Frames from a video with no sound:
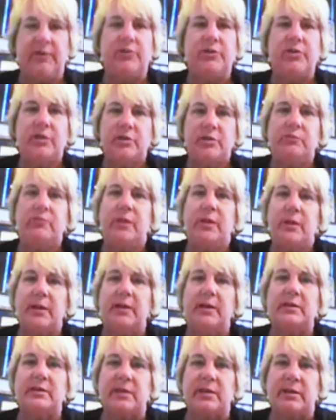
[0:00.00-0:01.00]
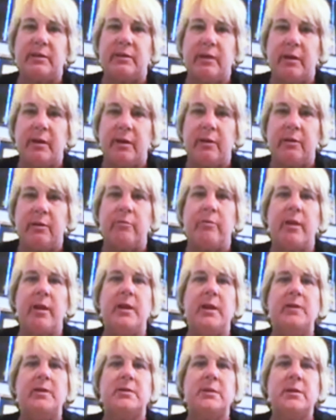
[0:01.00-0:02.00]
It just really is a
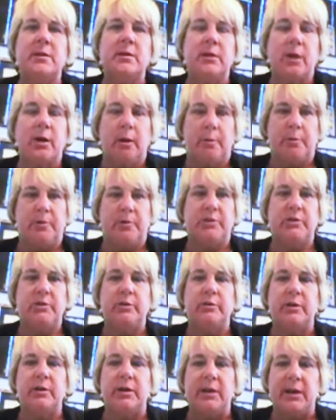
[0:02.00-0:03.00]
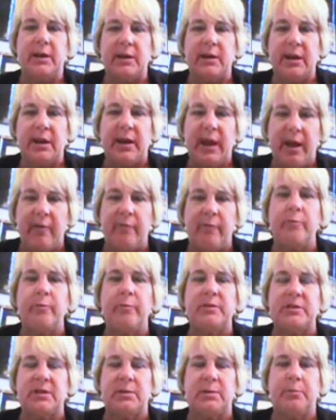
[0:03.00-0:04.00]
great opportunity to get
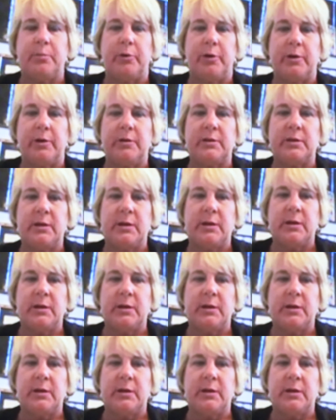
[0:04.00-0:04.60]
everyone's input